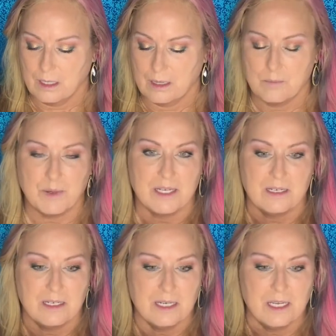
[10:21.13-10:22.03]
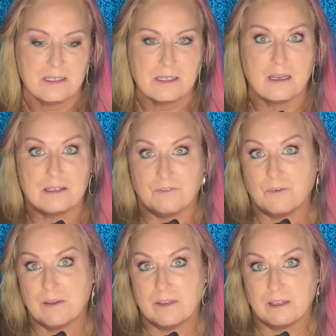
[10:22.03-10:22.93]
The button is
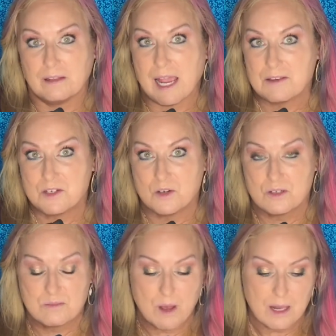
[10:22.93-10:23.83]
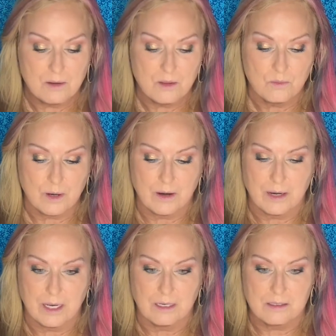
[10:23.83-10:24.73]
different than last year's model where
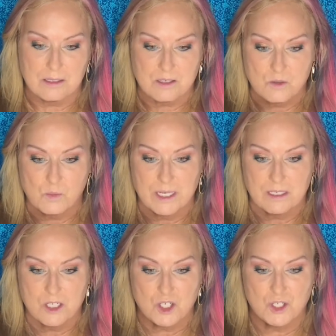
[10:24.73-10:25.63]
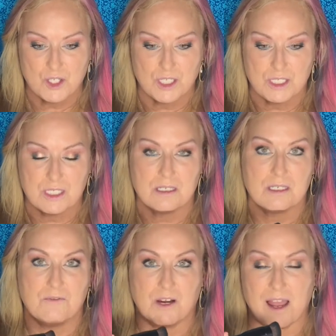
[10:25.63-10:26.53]
it's a switch. This is a
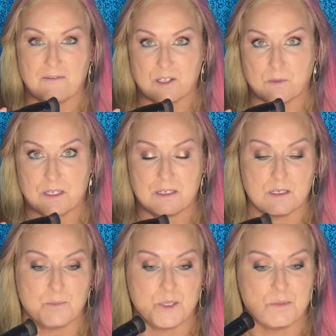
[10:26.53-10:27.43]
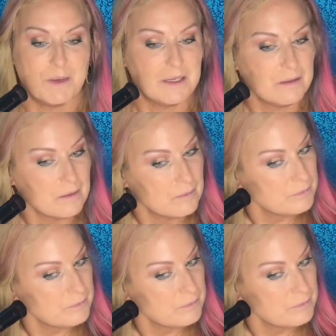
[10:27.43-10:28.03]
different kind of switch. It's a push button.